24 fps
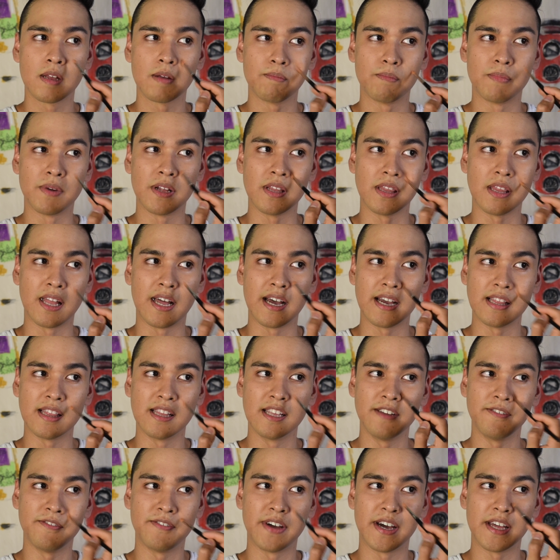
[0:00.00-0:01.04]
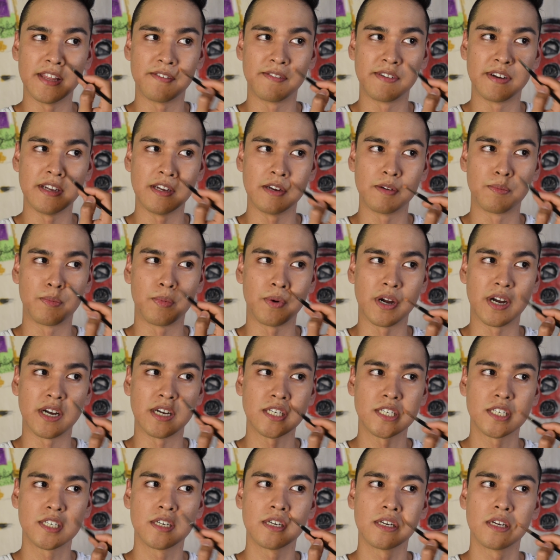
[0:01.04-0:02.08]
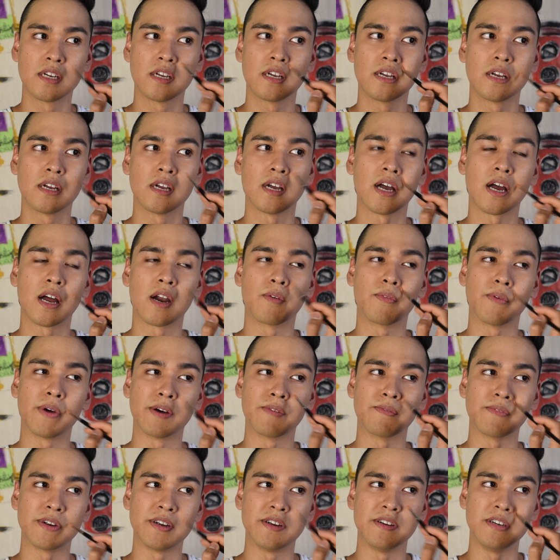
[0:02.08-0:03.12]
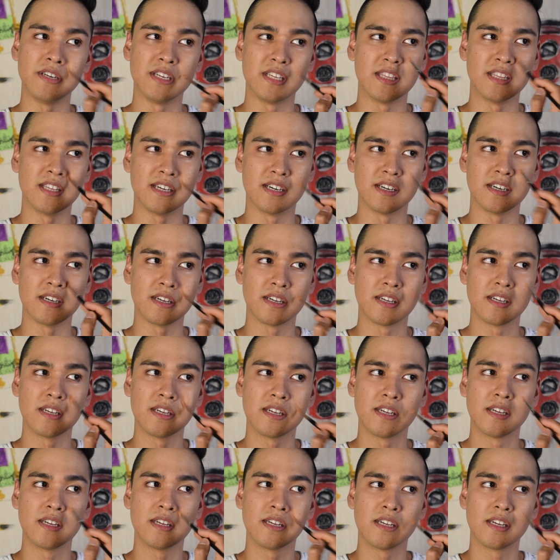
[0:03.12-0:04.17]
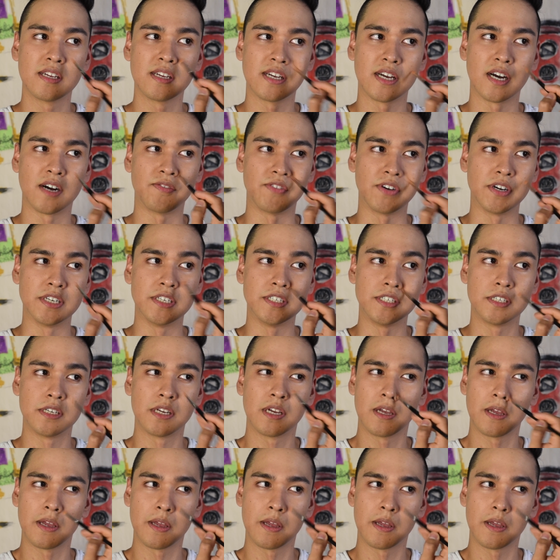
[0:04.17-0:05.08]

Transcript: but lightly feathering your brush around where you need the coverage.